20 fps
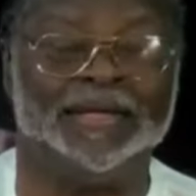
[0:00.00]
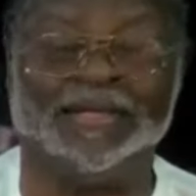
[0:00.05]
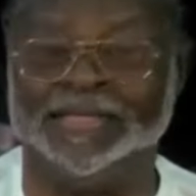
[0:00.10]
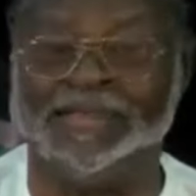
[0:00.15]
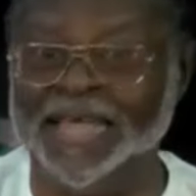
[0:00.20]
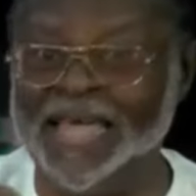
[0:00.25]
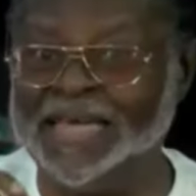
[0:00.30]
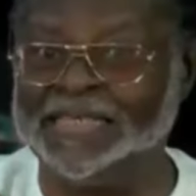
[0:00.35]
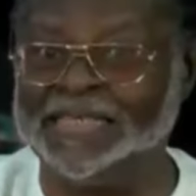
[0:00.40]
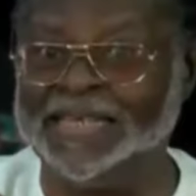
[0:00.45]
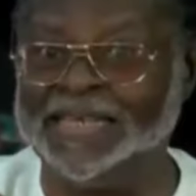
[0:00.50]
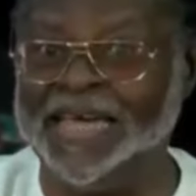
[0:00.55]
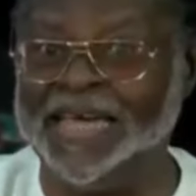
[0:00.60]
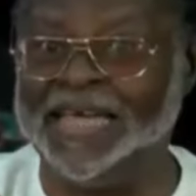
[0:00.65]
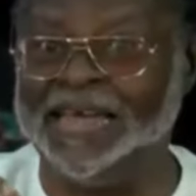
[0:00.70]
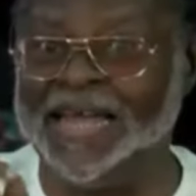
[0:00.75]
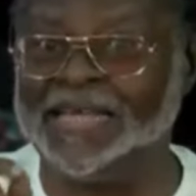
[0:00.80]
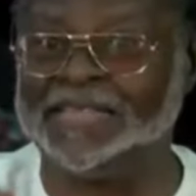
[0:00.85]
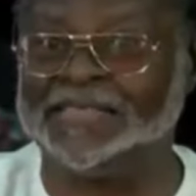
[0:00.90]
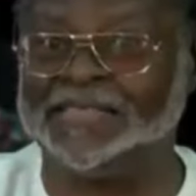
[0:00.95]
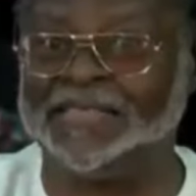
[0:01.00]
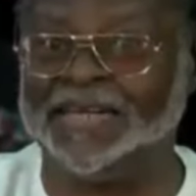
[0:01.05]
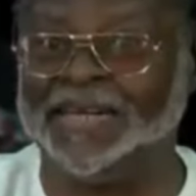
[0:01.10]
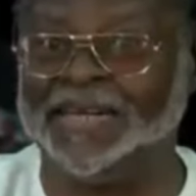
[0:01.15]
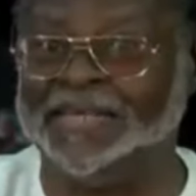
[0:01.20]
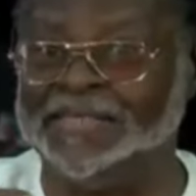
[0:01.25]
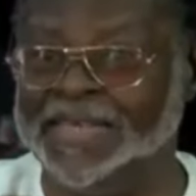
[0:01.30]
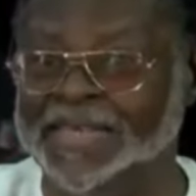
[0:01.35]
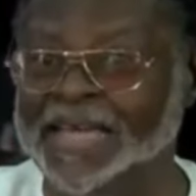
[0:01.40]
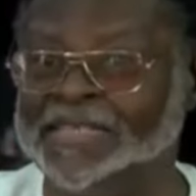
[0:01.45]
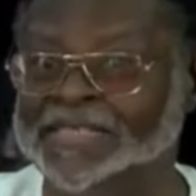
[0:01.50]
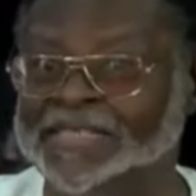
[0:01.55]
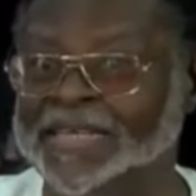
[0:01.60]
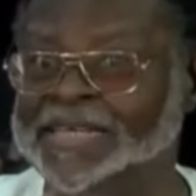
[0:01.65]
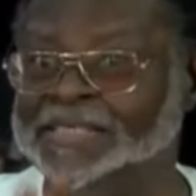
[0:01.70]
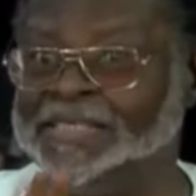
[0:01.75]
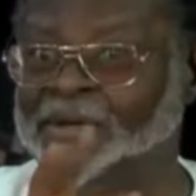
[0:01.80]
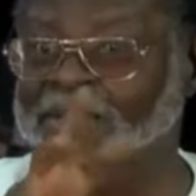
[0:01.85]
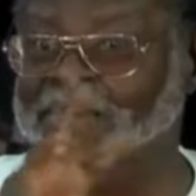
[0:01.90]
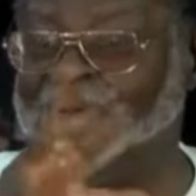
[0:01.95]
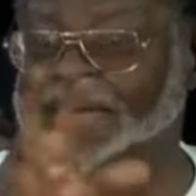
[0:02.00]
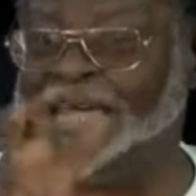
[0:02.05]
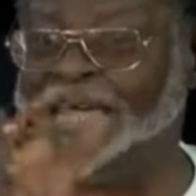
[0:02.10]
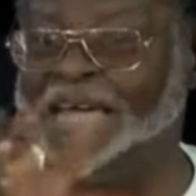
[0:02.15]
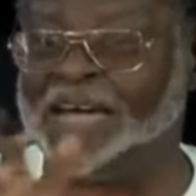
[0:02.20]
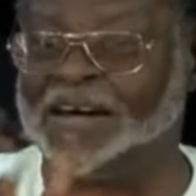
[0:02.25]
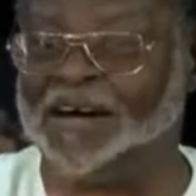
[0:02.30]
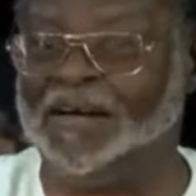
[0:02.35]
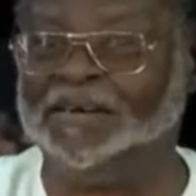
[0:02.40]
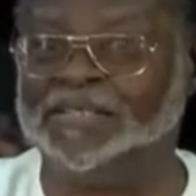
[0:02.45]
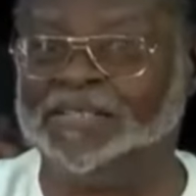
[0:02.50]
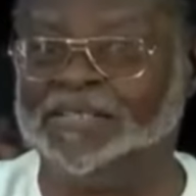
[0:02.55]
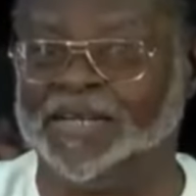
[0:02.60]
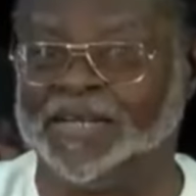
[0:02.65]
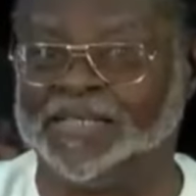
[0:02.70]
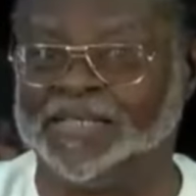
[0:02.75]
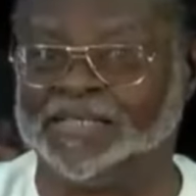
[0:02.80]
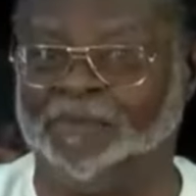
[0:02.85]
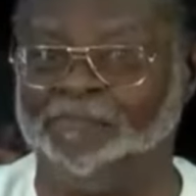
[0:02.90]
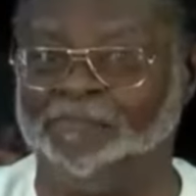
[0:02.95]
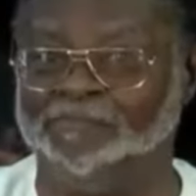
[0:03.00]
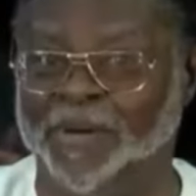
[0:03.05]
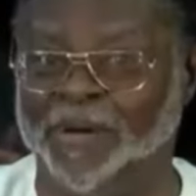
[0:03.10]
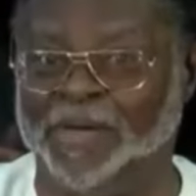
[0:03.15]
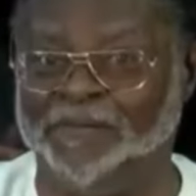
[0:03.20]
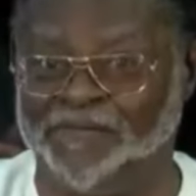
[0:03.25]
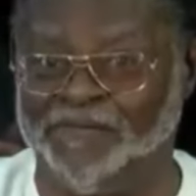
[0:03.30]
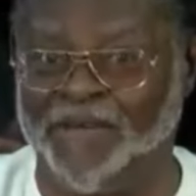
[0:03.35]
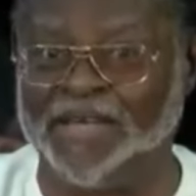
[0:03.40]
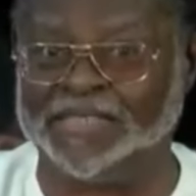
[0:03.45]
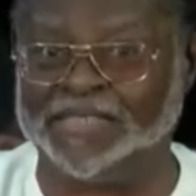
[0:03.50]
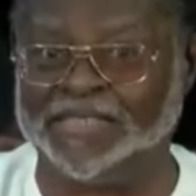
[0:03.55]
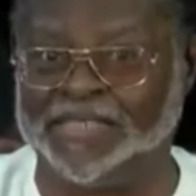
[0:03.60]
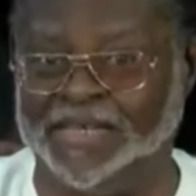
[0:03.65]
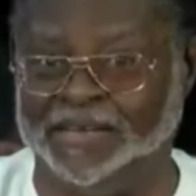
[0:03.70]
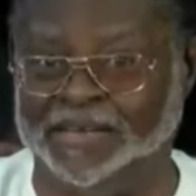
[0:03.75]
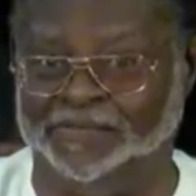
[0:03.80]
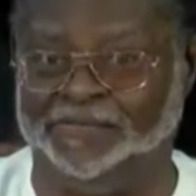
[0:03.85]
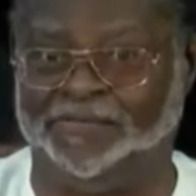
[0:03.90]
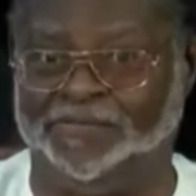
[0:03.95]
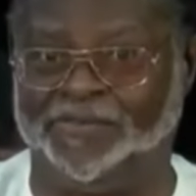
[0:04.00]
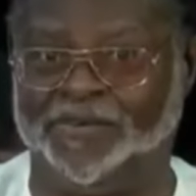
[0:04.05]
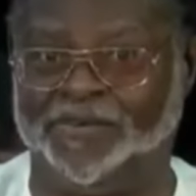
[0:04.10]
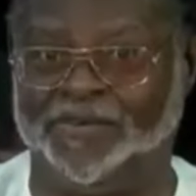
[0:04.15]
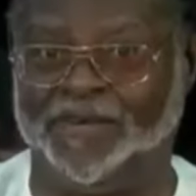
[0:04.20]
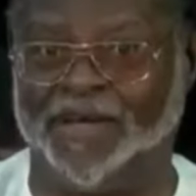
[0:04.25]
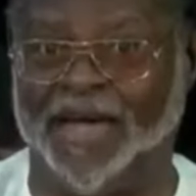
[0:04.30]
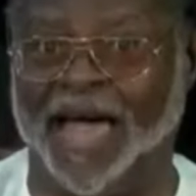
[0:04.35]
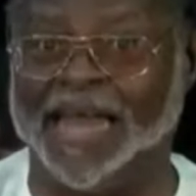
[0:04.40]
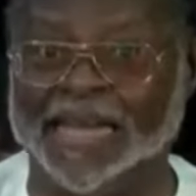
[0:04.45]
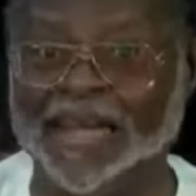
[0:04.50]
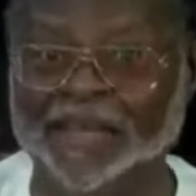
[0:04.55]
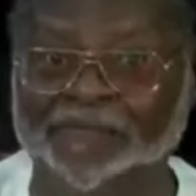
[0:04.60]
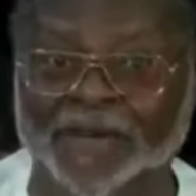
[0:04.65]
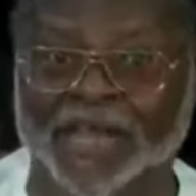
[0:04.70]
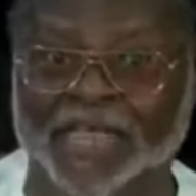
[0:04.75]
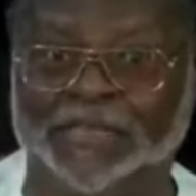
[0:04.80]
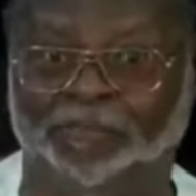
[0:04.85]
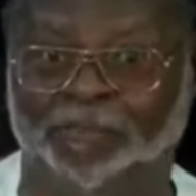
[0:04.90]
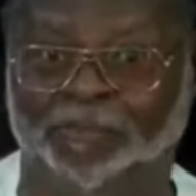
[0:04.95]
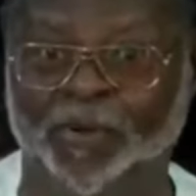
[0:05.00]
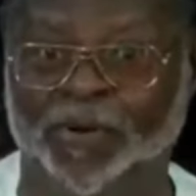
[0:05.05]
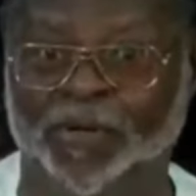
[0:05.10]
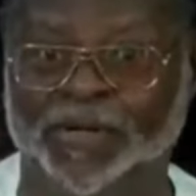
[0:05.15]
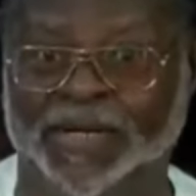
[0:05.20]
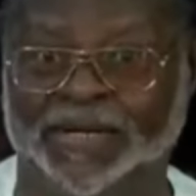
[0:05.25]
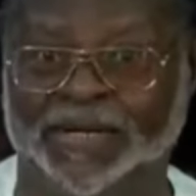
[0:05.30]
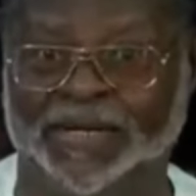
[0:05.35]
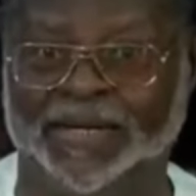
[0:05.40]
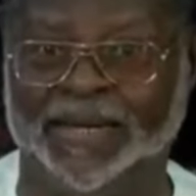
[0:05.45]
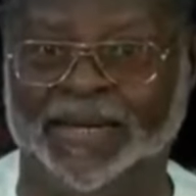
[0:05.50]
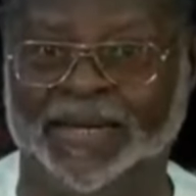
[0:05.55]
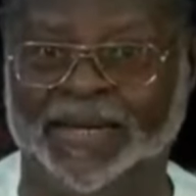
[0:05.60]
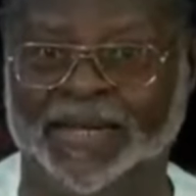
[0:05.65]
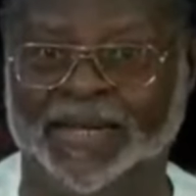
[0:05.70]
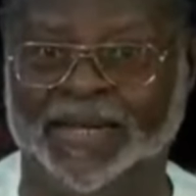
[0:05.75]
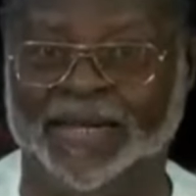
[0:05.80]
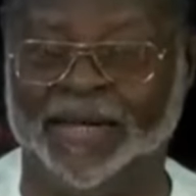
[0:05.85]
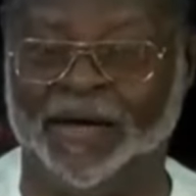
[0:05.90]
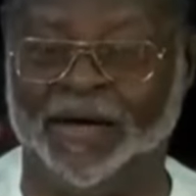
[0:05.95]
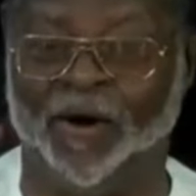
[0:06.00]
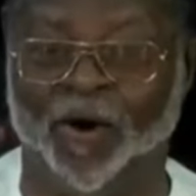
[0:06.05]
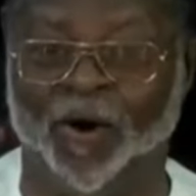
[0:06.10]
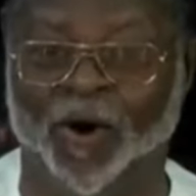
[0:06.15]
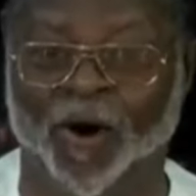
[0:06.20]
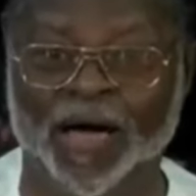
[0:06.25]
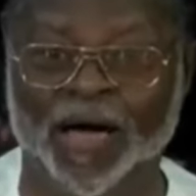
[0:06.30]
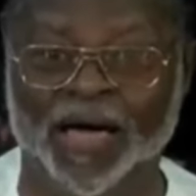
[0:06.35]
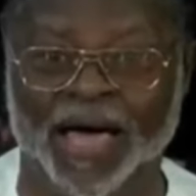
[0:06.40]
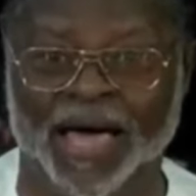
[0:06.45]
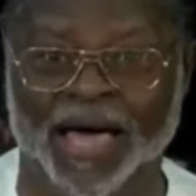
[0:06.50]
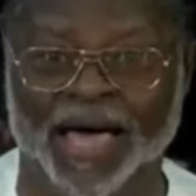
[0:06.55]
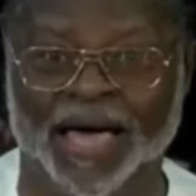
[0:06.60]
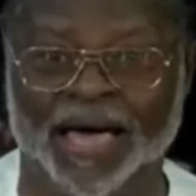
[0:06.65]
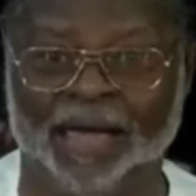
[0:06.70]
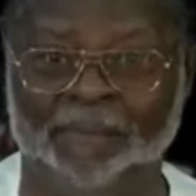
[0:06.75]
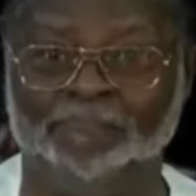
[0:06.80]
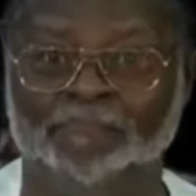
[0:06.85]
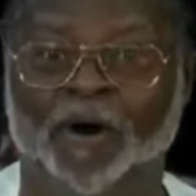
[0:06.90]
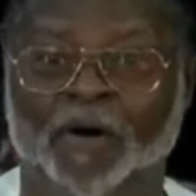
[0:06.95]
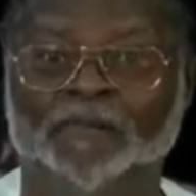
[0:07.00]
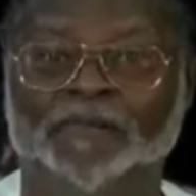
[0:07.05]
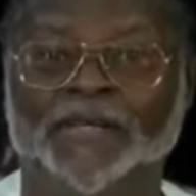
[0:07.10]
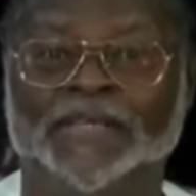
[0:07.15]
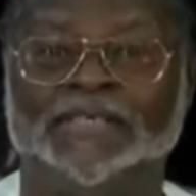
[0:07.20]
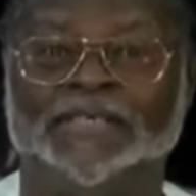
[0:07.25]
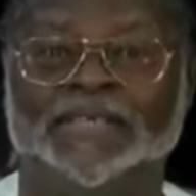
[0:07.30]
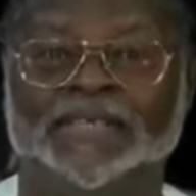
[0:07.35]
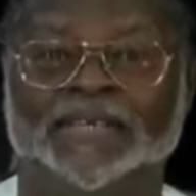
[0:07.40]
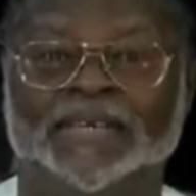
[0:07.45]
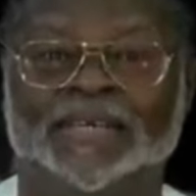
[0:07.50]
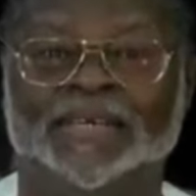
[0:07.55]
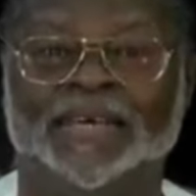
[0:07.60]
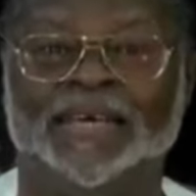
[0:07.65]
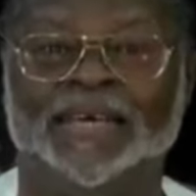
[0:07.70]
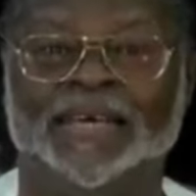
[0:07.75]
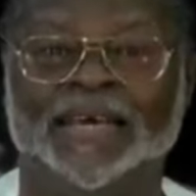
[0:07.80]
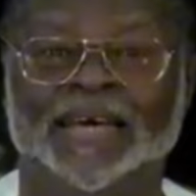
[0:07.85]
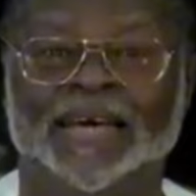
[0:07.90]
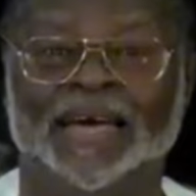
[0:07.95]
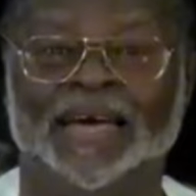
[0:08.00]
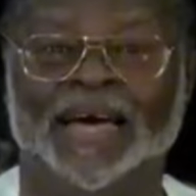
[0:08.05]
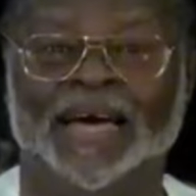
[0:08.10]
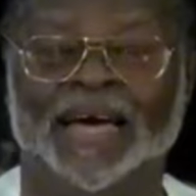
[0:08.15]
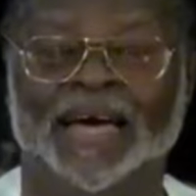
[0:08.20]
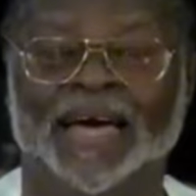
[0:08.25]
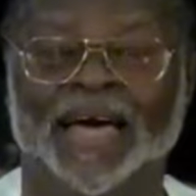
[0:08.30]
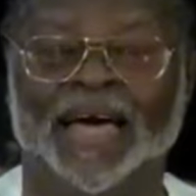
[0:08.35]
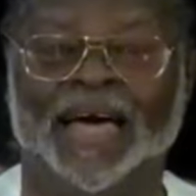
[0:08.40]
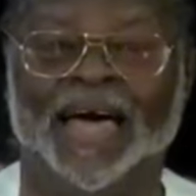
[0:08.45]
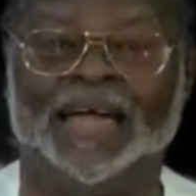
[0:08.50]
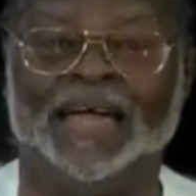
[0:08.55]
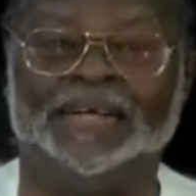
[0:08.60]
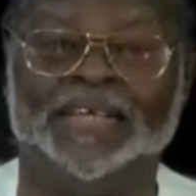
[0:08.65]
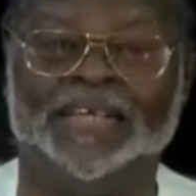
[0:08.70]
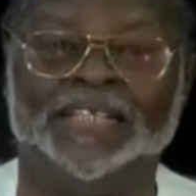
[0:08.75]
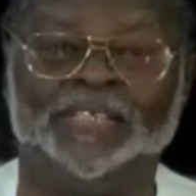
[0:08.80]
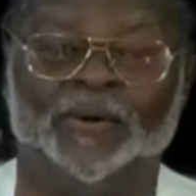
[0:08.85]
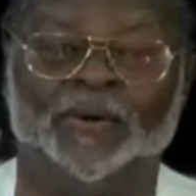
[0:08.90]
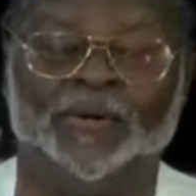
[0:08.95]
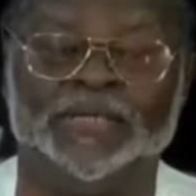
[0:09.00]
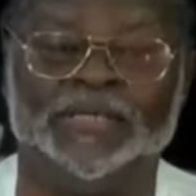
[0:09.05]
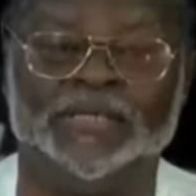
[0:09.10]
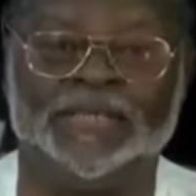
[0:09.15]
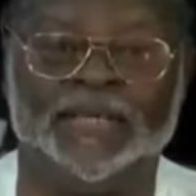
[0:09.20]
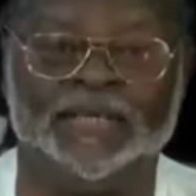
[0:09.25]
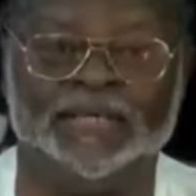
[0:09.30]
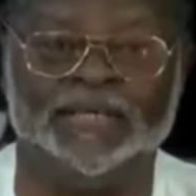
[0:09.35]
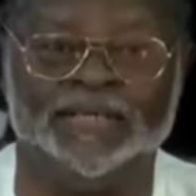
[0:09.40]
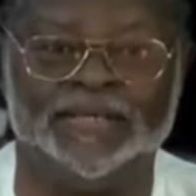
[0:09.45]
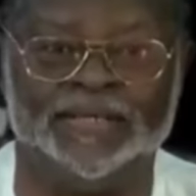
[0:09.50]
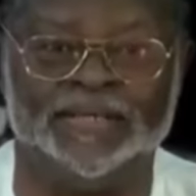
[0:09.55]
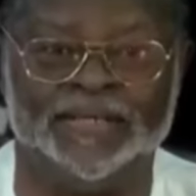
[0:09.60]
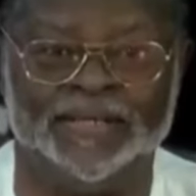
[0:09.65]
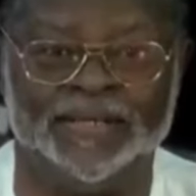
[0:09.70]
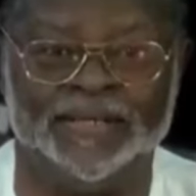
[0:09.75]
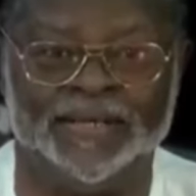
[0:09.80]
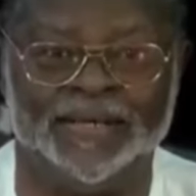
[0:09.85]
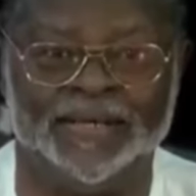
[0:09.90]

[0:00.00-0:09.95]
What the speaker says: This is under the context of pervasive and even exploding hunger, poverty, and discontent.